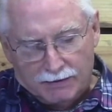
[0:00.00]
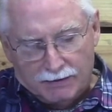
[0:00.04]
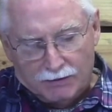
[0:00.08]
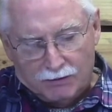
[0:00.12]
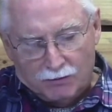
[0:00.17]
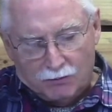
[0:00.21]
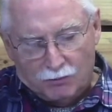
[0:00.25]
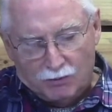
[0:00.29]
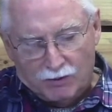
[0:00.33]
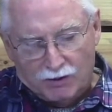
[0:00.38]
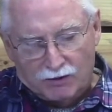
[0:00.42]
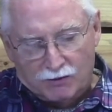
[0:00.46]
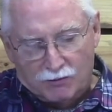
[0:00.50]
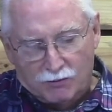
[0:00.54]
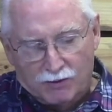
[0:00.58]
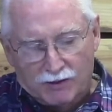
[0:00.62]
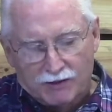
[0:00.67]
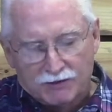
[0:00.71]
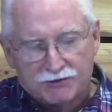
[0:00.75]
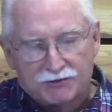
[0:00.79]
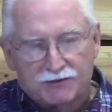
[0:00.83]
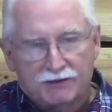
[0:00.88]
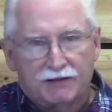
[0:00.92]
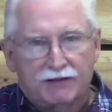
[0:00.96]
What
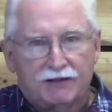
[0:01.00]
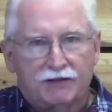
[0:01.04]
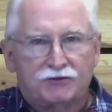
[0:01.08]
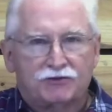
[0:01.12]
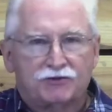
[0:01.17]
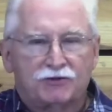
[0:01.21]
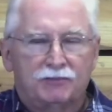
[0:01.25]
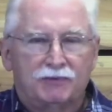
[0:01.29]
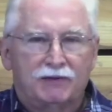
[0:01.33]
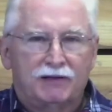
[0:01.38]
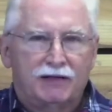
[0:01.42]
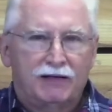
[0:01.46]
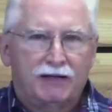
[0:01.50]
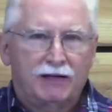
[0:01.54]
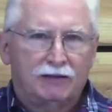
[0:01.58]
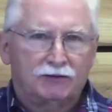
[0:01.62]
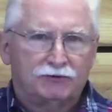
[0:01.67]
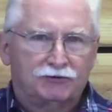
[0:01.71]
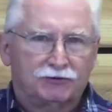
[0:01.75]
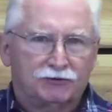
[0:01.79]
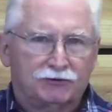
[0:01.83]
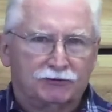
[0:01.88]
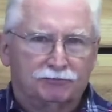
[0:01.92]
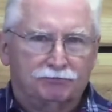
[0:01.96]
question needs to be
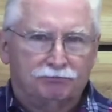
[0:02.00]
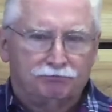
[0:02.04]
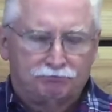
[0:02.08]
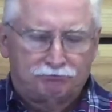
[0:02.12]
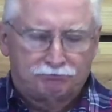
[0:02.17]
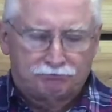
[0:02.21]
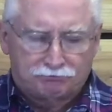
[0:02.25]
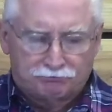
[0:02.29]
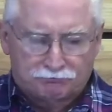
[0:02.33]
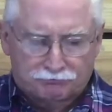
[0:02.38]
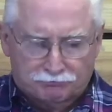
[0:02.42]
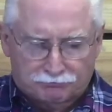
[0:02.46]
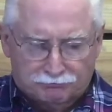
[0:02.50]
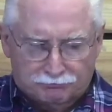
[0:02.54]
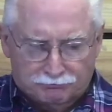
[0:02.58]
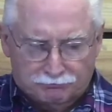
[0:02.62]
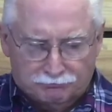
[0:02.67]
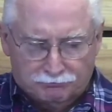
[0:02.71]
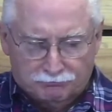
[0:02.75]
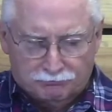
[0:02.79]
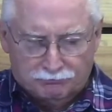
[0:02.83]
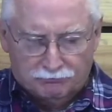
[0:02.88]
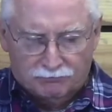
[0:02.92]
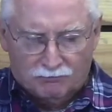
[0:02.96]
answered?
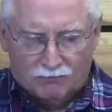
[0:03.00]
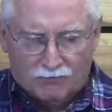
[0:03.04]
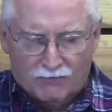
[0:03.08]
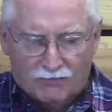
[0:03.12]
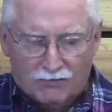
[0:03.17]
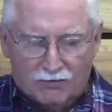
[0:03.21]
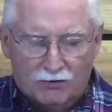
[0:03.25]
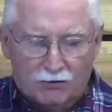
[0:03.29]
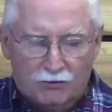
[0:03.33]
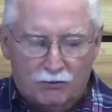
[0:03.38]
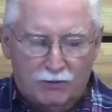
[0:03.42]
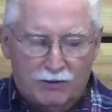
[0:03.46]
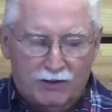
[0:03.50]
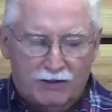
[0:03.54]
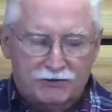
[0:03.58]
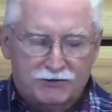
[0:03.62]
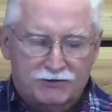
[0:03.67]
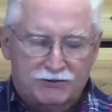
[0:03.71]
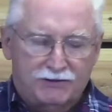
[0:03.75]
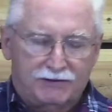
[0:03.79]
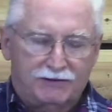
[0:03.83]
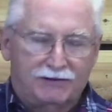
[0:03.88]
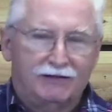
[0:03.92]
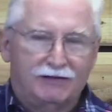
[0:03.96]
The
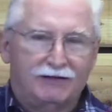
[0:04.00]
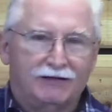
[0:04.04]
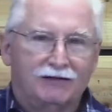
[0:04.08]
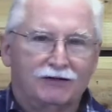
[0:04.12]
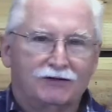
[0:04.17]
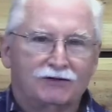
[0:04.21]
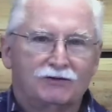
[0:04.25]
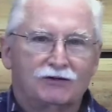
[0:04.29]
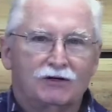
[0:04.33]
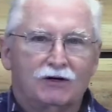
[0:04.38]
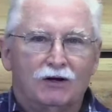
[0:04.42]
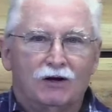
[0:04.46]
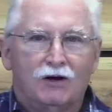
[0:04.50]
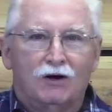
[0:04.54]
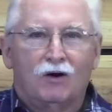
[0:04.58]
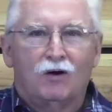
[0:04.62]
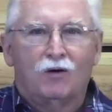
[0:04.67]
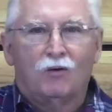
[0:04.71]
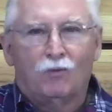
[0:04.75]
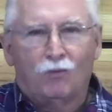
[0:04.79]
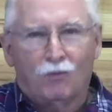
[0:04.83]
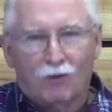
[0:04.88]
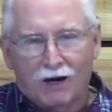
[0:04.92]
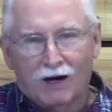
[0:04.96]
question is
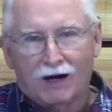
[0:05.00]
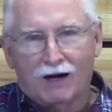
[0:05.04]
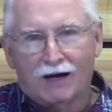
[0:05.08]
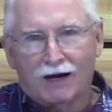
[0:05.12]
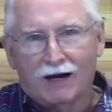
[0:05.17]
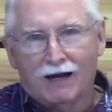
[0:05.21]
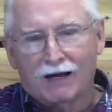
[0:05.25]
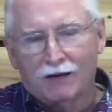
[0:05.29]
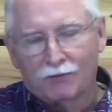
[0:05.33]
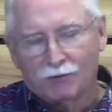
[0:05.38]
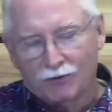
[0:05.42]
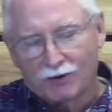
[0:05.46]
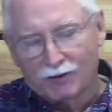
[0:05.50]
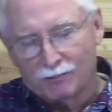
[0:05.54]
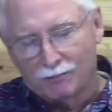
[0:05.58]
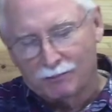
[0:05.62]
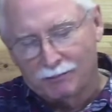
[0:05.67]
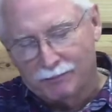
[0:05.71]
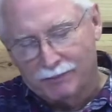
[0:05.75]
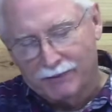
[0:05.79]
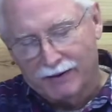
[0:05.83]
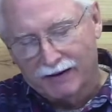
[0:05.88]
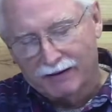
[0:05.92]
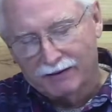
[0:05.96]
why
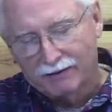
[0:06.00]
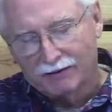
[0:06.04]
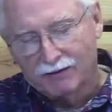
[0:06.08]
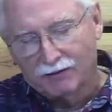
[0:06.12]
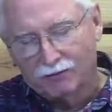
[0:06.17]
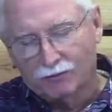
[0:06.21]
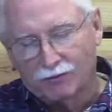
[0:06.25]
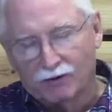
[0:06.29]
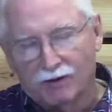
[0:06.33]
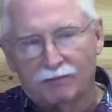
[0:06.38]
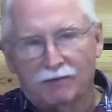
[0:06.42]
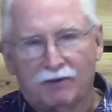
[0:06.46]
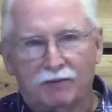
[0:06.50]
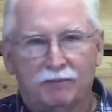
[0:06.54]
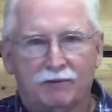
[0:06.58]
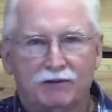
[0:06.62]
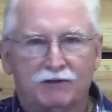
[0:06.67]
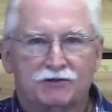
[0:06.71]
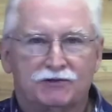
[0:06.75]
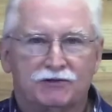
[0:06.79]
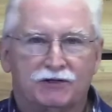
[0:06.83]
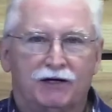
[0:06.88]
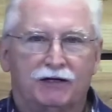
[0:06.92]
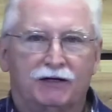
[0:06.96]
would buried women be
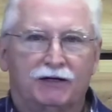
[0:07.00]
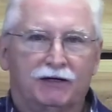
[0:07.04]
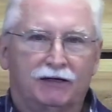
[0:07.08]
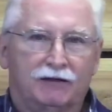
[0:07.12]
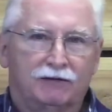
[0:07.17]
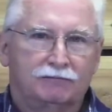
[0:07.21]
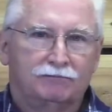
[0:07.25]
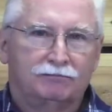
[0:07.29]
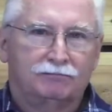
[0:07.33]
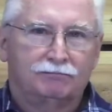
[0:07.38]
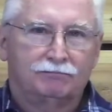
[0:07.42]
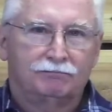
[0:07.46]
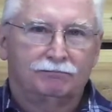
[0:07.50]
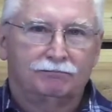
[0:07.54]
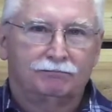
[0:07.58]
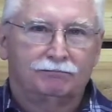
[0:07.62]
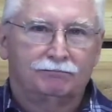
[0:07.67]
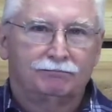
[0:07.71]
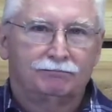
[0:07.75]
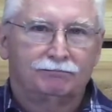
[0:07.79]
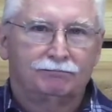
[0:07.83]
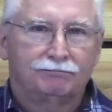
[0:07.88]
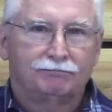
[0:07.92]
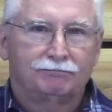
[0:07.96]
singing?
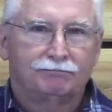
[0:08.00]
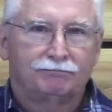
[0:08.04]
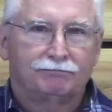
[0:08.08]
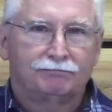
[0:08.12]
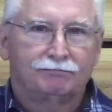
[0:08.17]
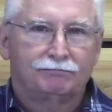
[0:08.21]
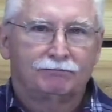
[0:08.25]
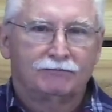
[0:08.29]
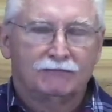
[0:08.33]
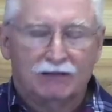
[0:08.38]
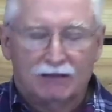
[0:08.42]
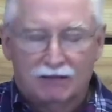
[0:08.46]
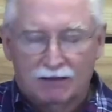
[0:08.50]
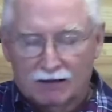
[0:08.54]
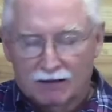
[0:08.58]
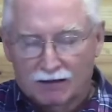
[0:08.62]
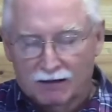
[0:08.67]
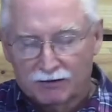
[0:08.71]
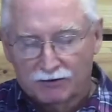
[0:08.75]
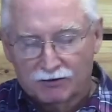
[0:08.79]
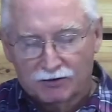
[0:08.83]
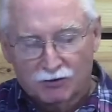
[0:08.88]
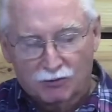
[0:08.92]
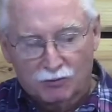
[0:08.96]

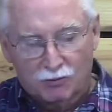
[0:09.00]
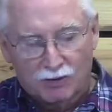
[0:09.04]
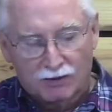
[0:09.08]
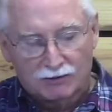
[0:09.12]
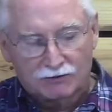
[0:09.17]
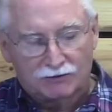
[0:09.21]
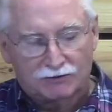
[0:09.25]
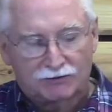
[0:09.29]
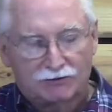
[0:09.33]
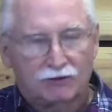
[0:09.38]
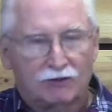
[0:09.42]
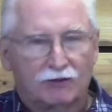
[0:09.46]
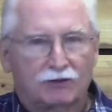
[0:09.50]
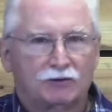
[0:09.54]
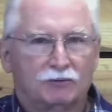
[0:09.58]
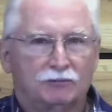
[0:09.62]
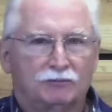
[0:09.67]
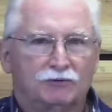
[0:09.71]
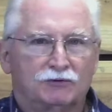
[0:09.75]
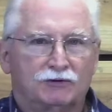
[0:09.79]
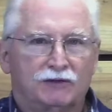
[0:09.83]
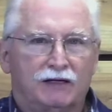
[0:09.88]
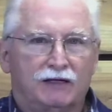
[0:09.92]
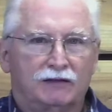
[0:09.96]
Under what
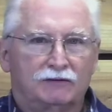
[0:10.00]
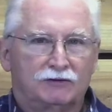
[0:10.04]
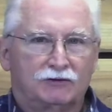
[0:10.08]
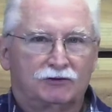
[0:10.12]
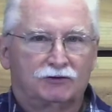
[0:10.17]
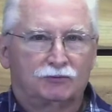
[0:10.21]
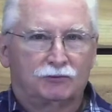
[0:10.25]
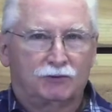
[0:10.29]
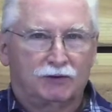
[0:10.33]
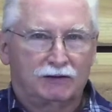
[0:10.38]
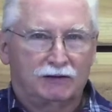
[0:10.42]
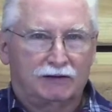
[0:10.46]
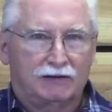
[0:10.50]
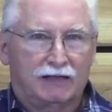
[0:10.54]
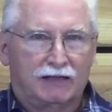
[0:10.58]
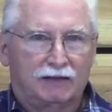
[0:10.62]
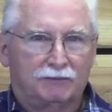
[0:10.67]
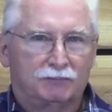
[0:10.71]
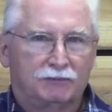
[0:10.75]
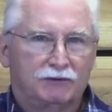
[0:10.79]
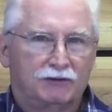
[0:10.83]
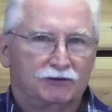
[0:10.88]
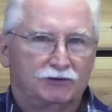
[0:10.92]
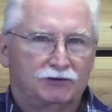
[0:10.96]
circumstances would
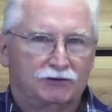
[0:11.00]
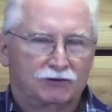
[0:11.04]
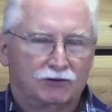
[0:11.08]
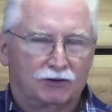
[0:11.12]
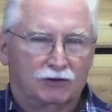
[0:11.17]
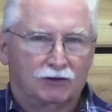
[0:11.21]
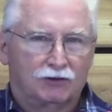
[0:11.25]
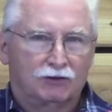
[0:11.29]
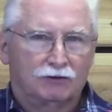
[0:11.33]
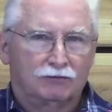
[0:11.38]
that be so?